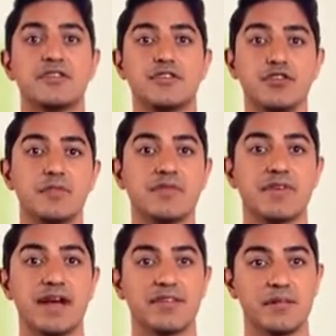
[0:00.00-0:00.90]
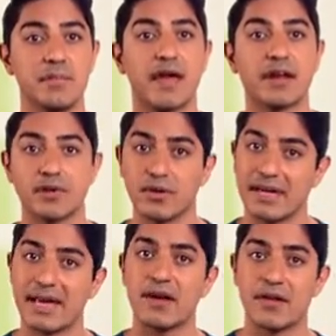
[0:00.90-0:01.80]
to supervise the medical
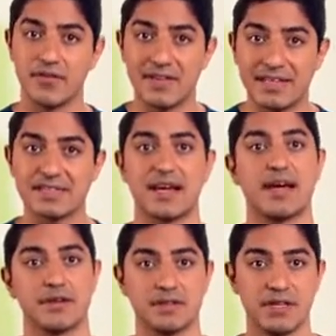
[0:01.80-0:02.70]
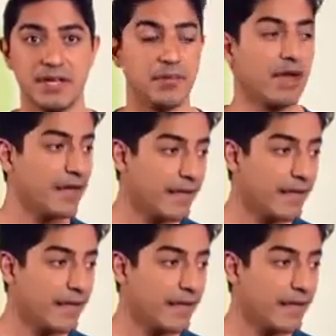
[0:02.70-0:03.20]
care of the entire team.